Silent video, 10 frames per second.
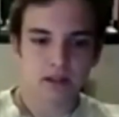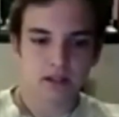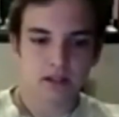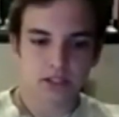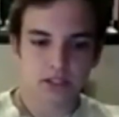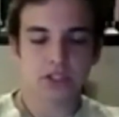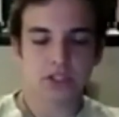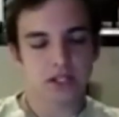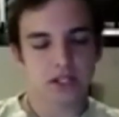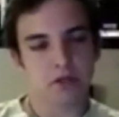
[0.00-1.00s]
Satoshi
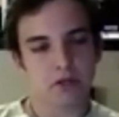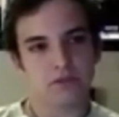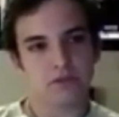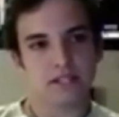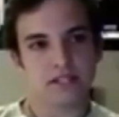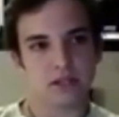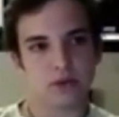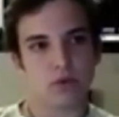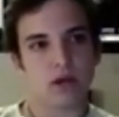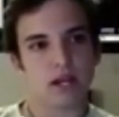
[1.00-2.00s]
Nakamoto invented a
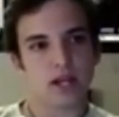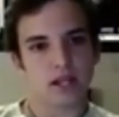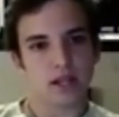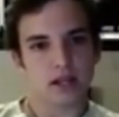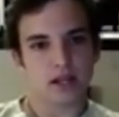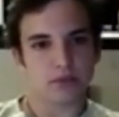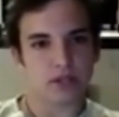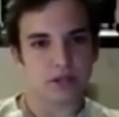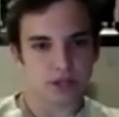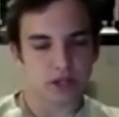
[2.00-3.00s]
way, and
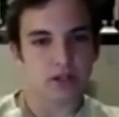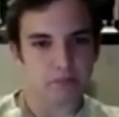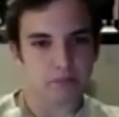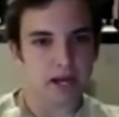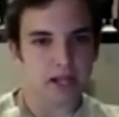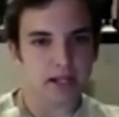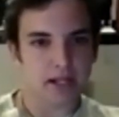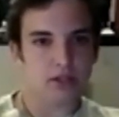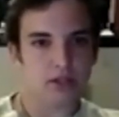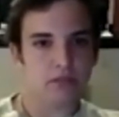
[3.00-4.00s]
we call it
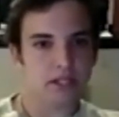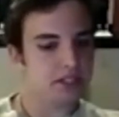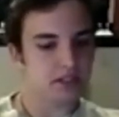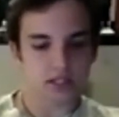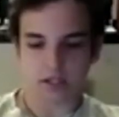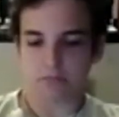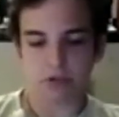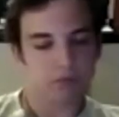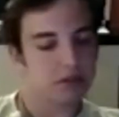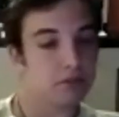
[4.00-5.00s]
mining. You basically can
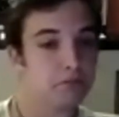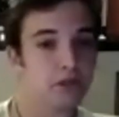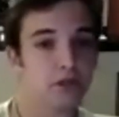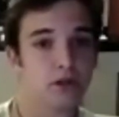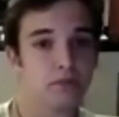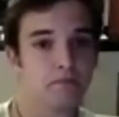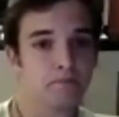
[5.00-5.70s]
pull up a computer